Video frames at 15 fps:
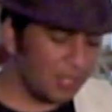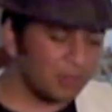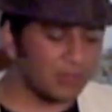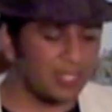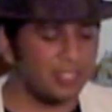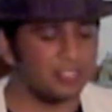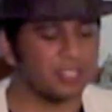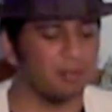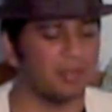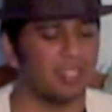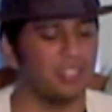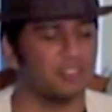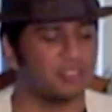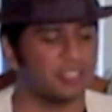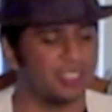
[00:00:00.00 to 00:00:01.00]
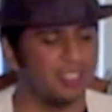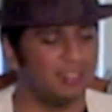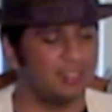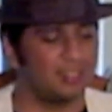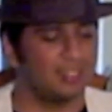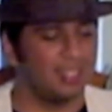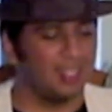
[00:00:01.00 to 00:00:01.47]
Oh, here's something interesting.
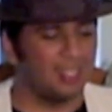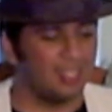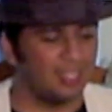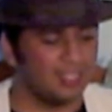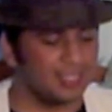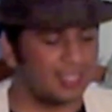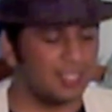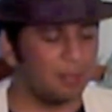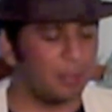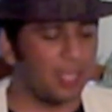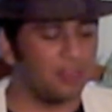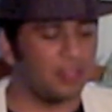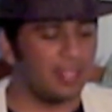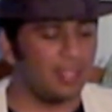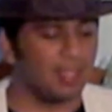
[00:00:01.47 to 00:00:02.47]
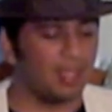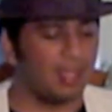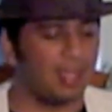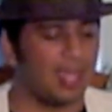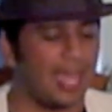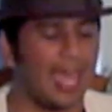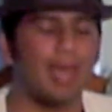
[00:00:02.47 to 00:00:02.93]
It's about the
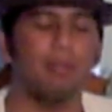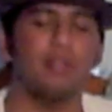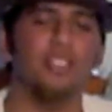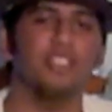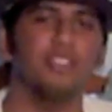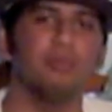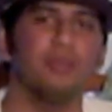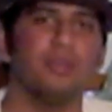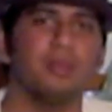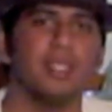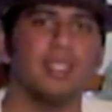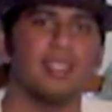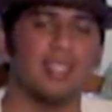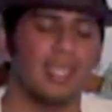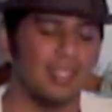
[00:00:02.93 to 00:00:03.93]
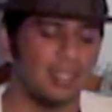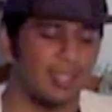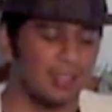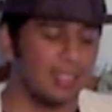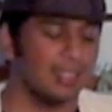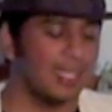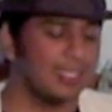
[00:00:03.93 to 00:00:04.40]
abolition movement
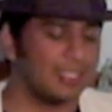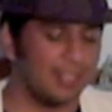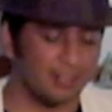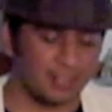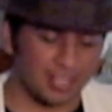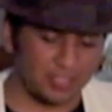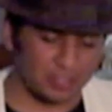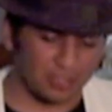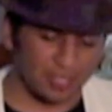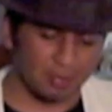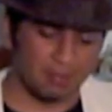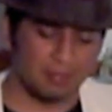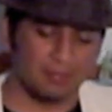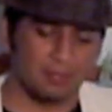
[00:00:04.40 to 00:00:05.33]
in the 19th century.